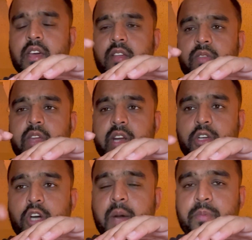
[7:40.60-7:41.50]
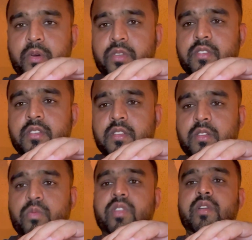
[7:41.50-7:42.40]
their top notes
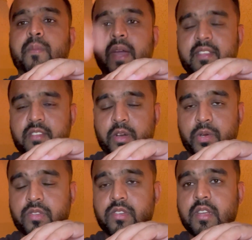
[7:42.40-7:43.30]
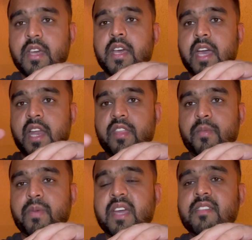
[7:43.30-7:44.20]
with their base notes. And in the
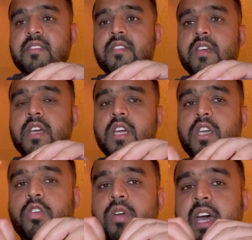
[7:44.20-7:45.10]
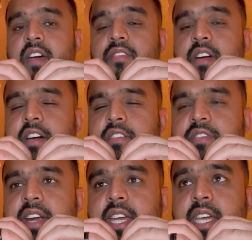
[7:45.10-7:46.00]
base, you have a
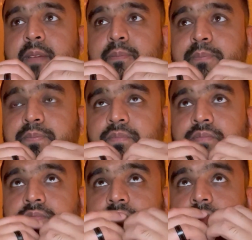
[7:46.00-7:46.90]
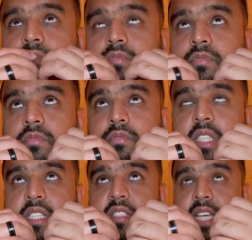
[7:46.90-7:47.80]
very
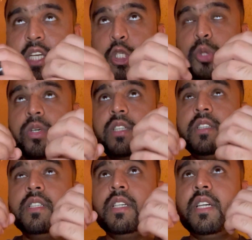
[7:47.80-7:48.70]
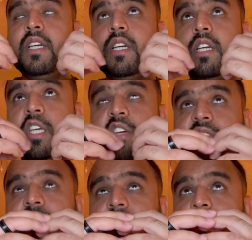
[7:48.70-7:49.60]
sensual, you
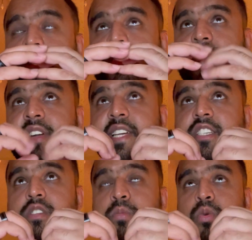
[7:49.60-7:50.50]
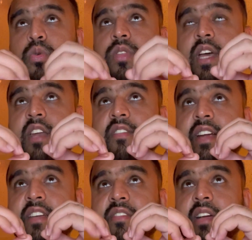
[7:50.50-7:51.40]
have a very smooth and a
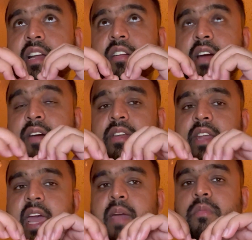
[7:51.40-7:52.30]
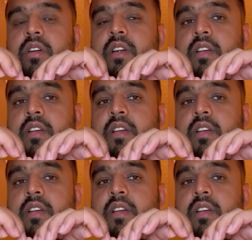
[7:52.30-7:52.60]
very well-rounded amber.